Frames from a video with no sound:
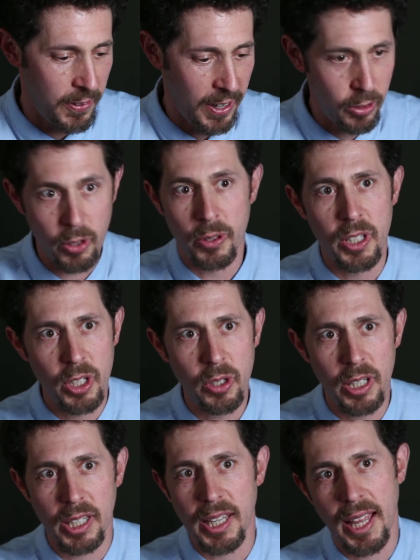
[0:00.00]
I grow in New
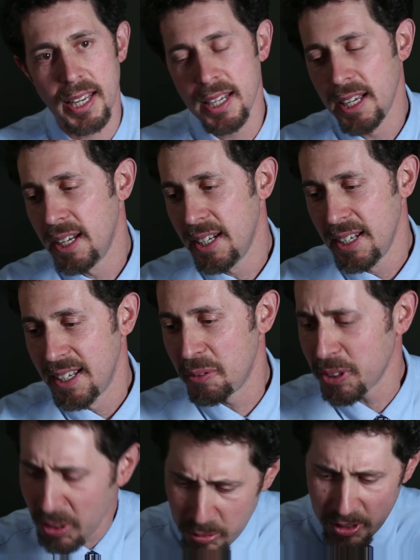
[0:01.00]
York? And it
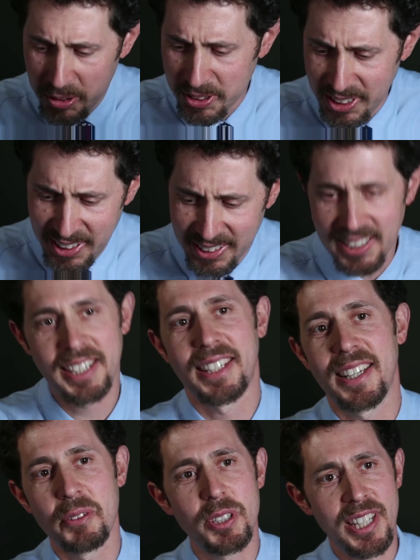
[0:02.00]
it was like one of those things,
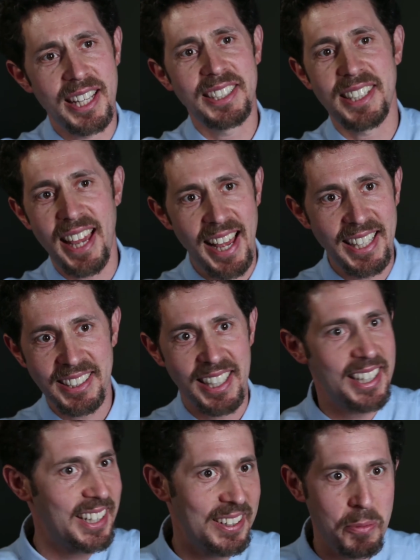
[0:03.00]
like it was nice to ask,
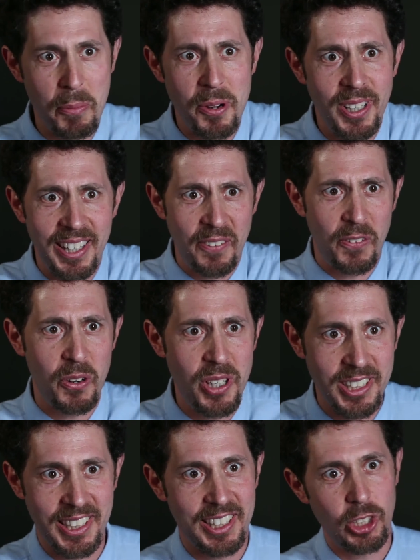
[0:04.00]
like, but we were like, of
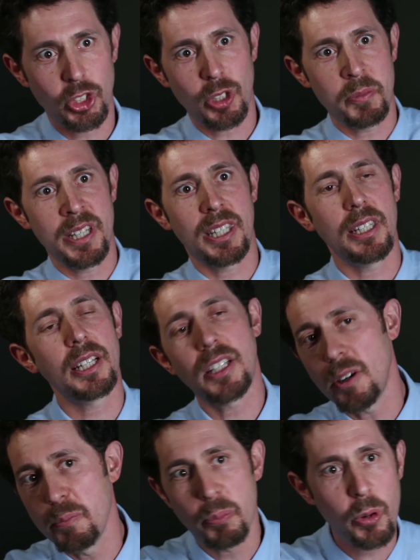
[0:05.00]
course, like there's so many kids, like
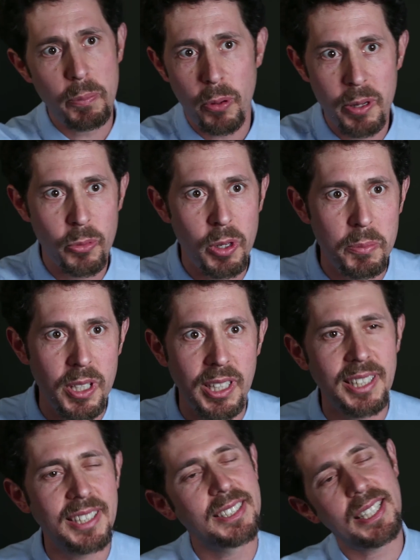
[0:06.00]
there are 1.1 million,